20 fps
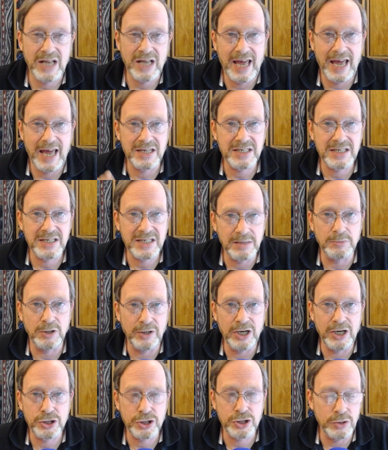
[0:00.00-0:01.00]
i had a similar
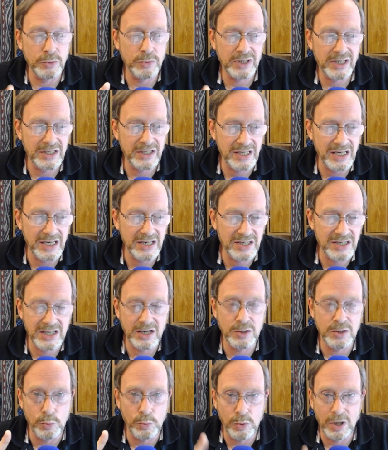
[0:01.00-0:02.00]
issue with the
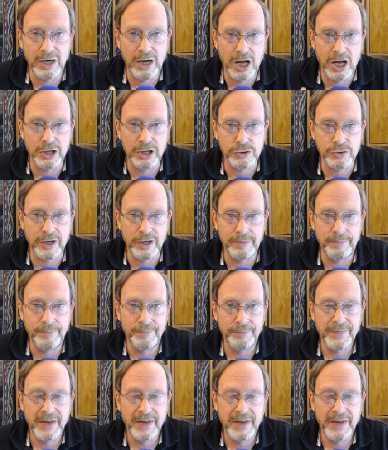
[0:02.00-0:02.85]
tc100